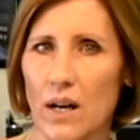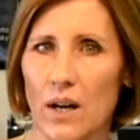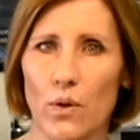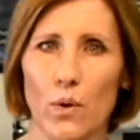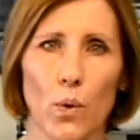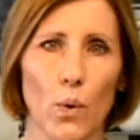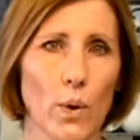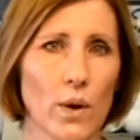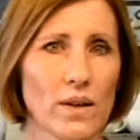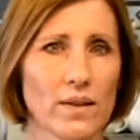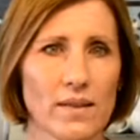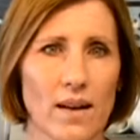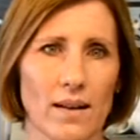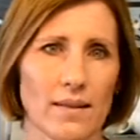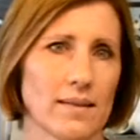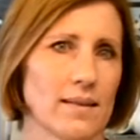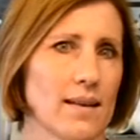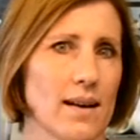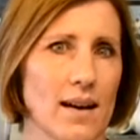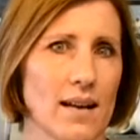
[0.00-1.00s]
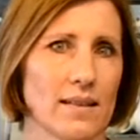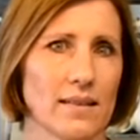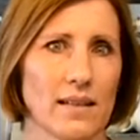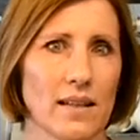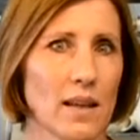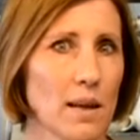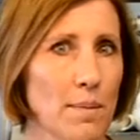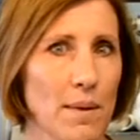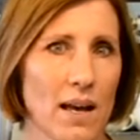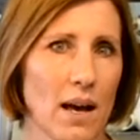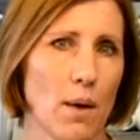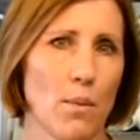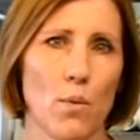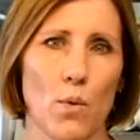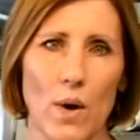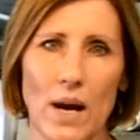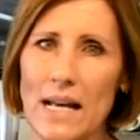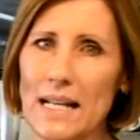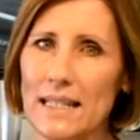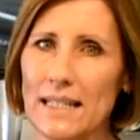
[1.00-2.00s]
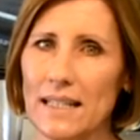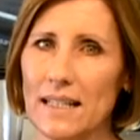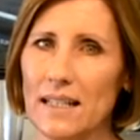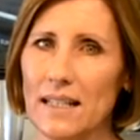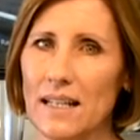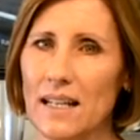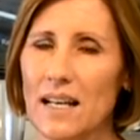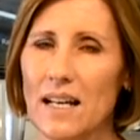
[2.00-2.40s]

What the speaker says: and the oils oxidize and they become rancid.